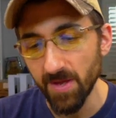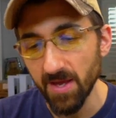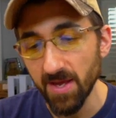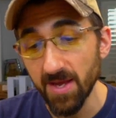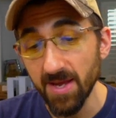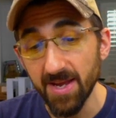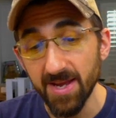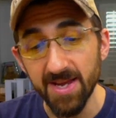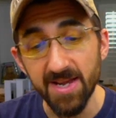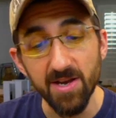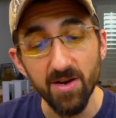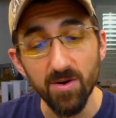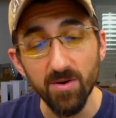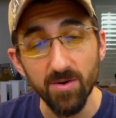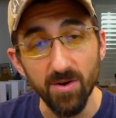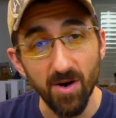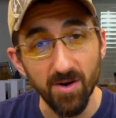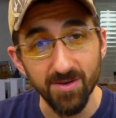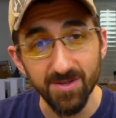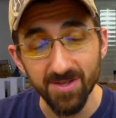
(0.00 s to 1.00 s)
Here
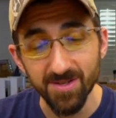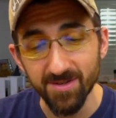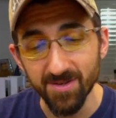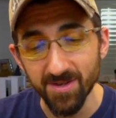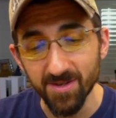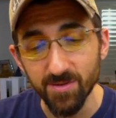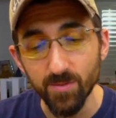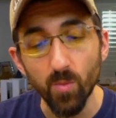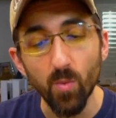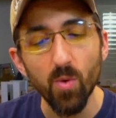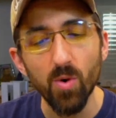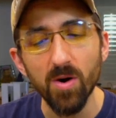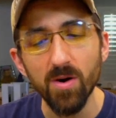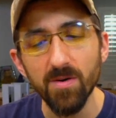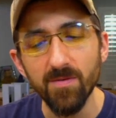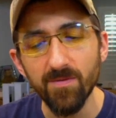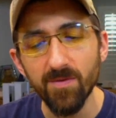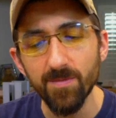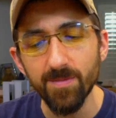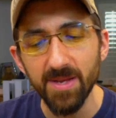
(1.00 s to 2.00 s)
Narcissus, worn
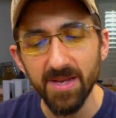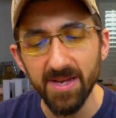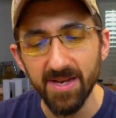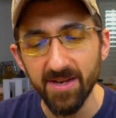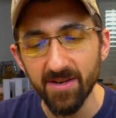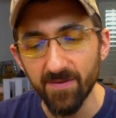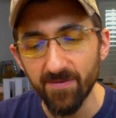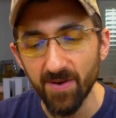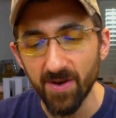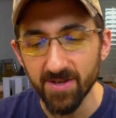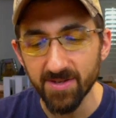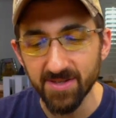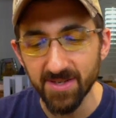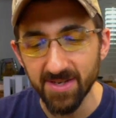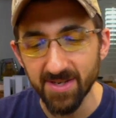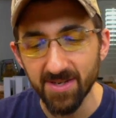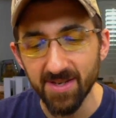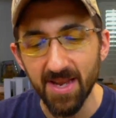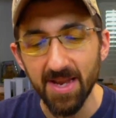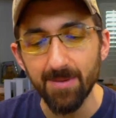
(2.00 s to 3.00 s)
from the heat of hunting,
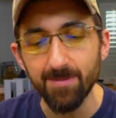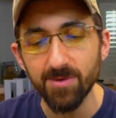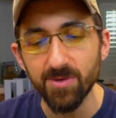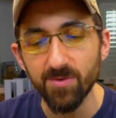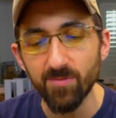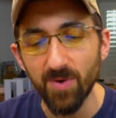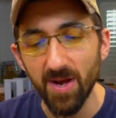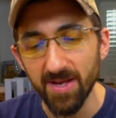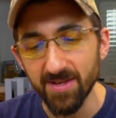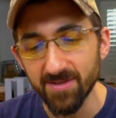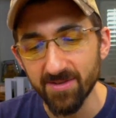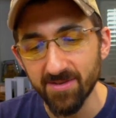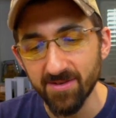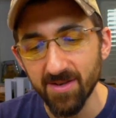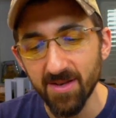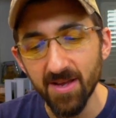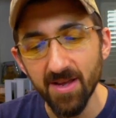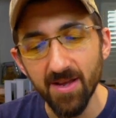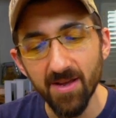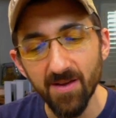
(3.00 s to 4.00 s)
came to rest,
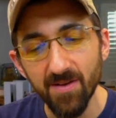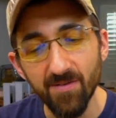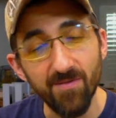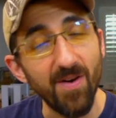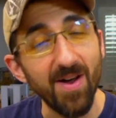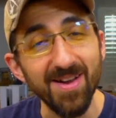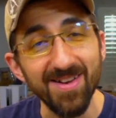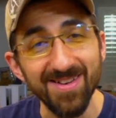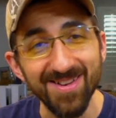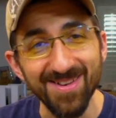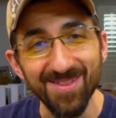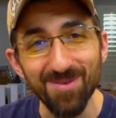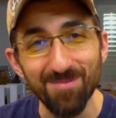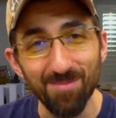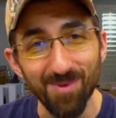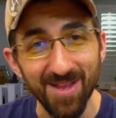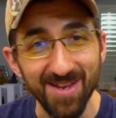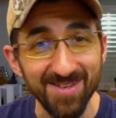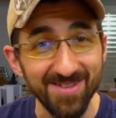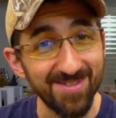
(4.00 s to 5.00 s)
finding the
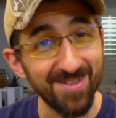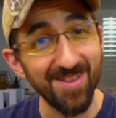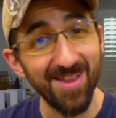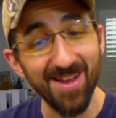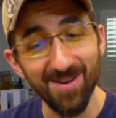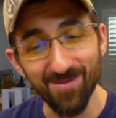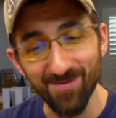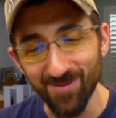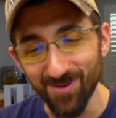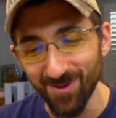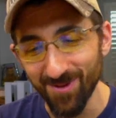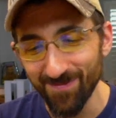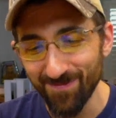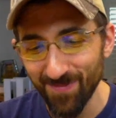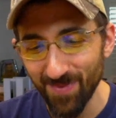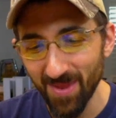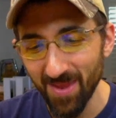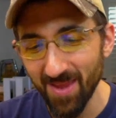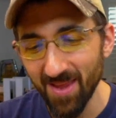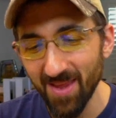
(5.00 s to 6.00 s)
place delightful
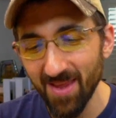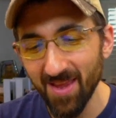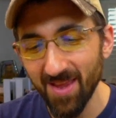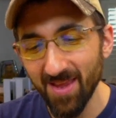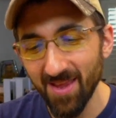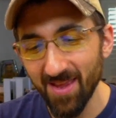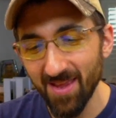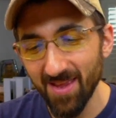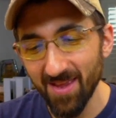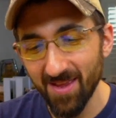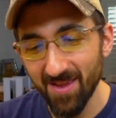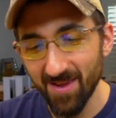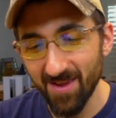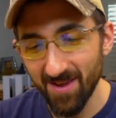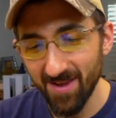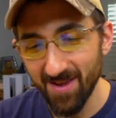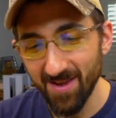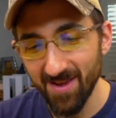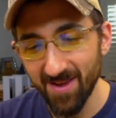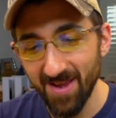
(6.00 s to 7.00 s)

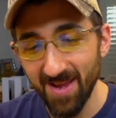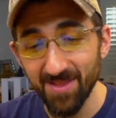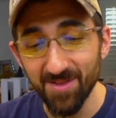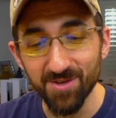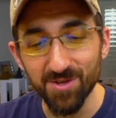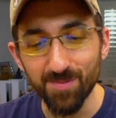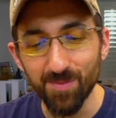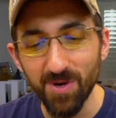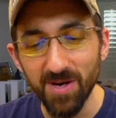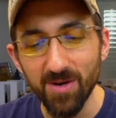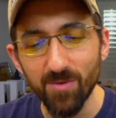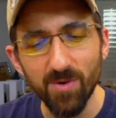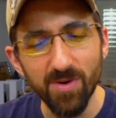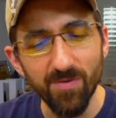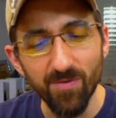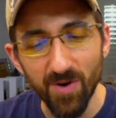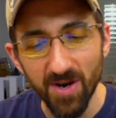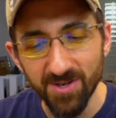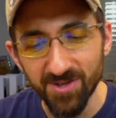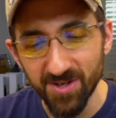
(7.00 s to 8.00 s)
uh, and the spring
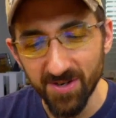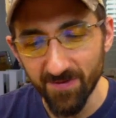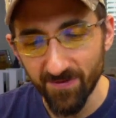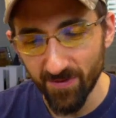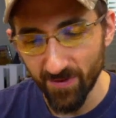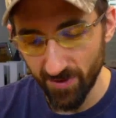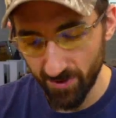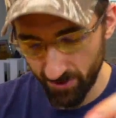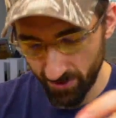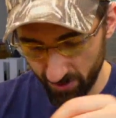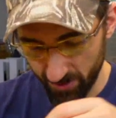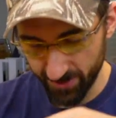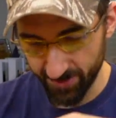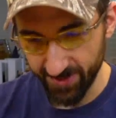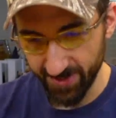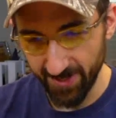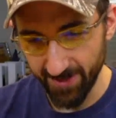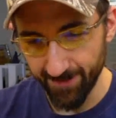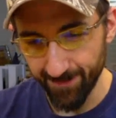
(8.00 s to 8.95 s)
refreshing for the thirsty.